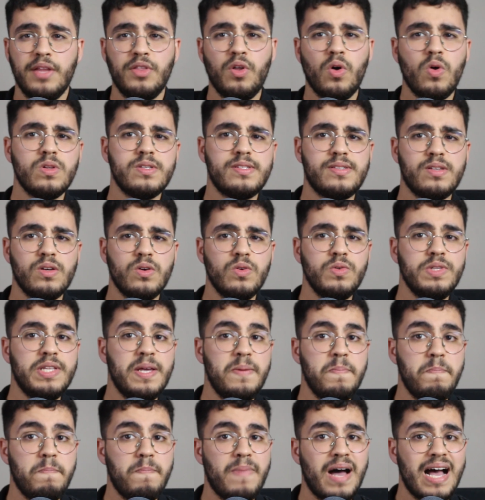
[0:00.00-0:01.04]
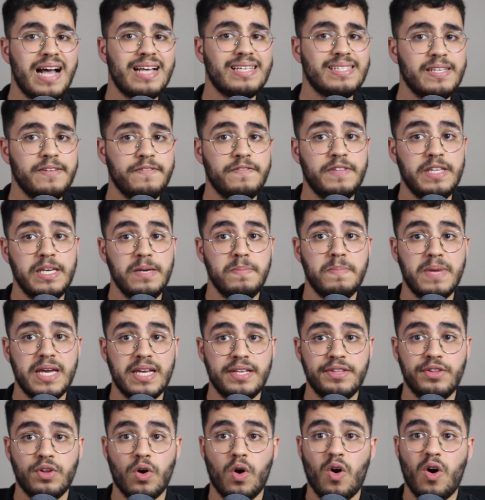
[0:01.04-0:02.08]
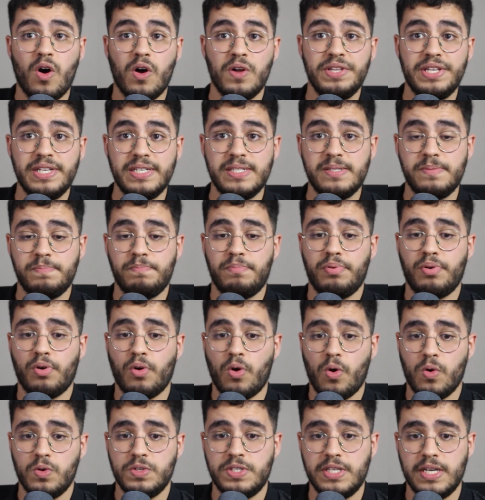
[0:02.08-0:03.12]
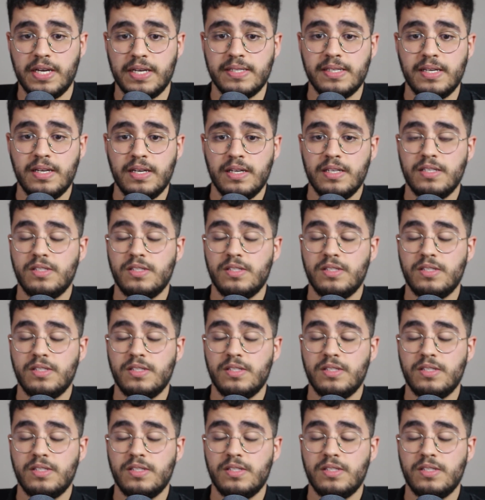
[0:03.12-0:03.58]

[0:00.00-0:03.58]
and also the massive demand on this project.